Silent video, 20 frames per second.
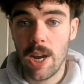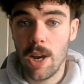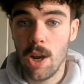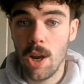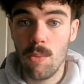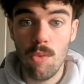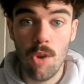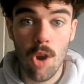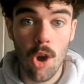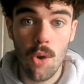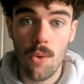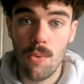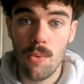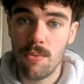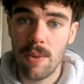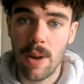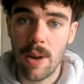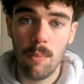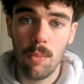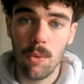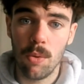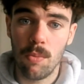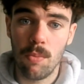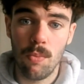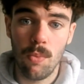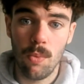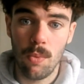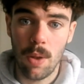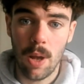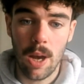know no fan would
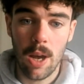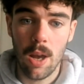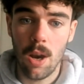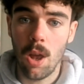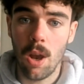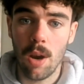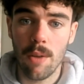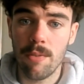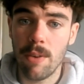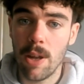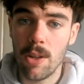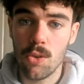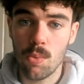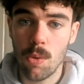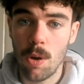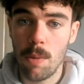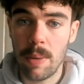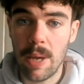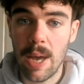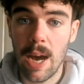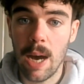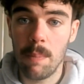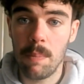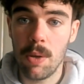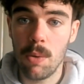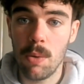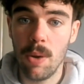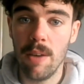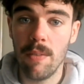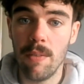like, a lot of fans won't be
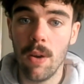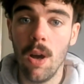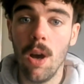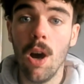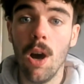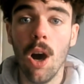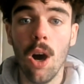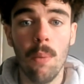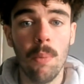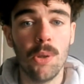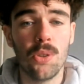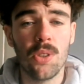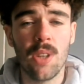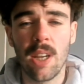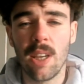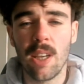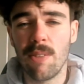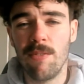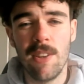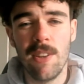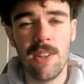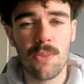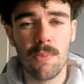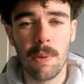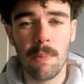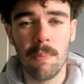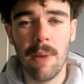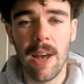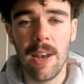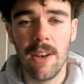happy with. Almost like Vince
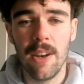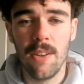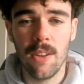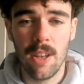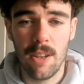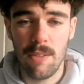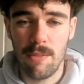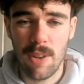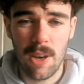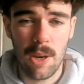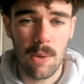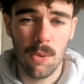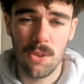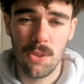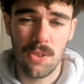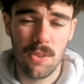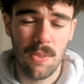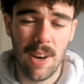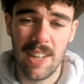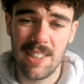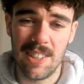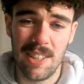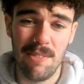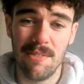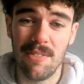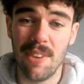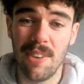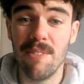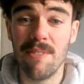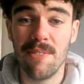McMahon, and if anyone's a wrestling
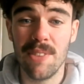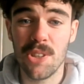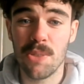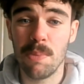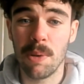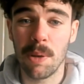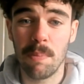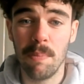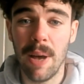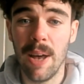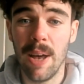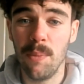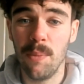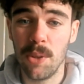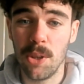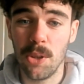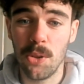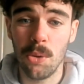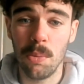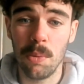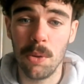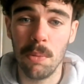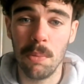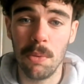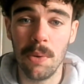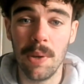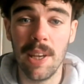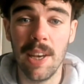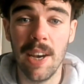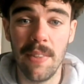fan, Vince McMahon with the
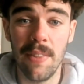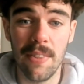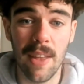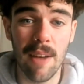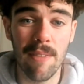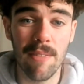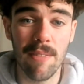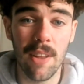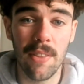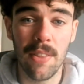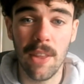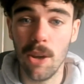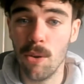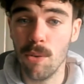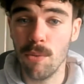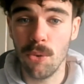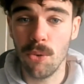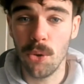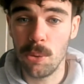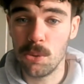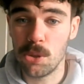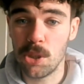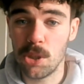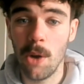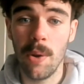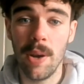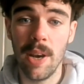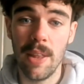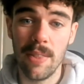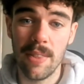WWE and Endeavor, they all thought he was
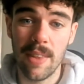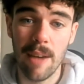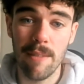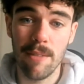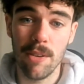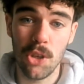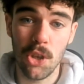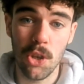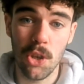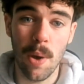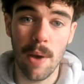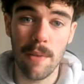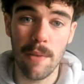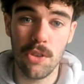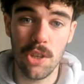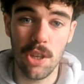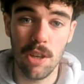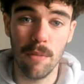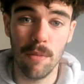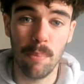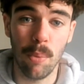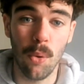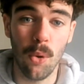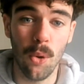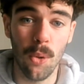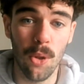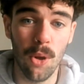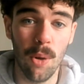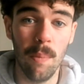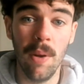going. Endeavor, UFC have
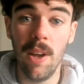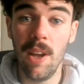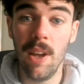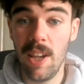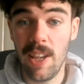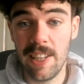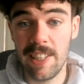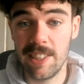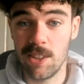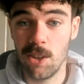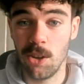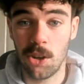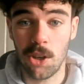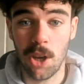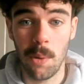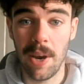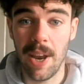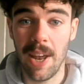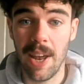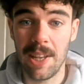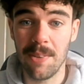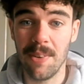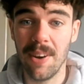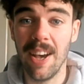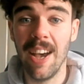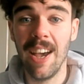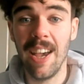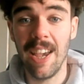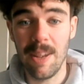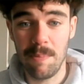bought them. He's not going
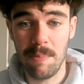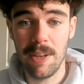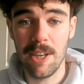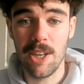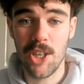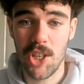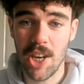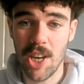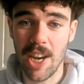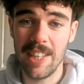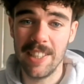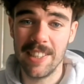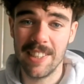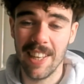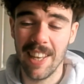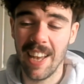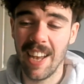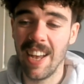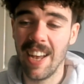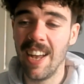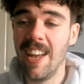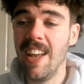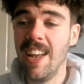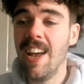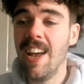anywhere. It'd be shades of that.